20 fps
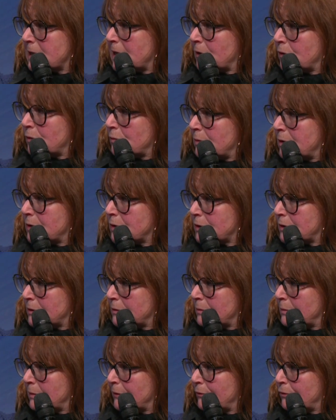like you
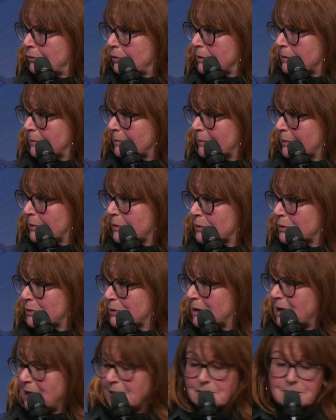mentioned before,
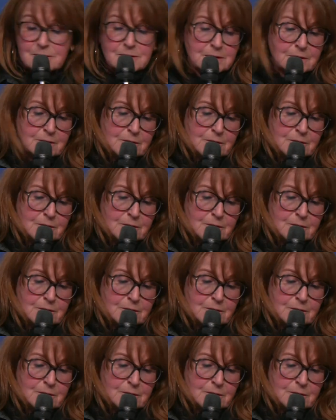so that